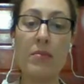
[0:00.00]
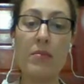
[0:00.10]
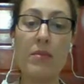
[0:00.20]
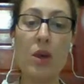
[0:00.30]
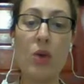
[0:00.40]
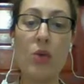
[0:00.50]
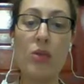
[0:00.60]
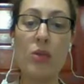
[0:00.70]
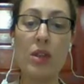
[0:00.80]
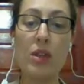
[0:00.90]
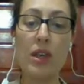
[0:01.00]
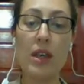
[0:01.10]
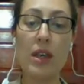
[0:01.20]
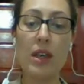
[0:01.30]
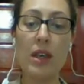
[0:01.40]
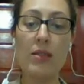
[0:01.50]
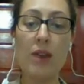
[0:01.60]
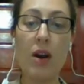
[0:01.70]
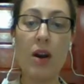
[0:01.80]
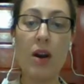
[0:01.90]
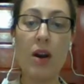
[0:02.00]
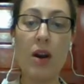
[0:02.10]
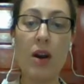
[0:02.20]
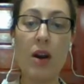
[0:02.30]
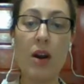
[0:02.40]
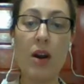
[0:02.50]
those targets they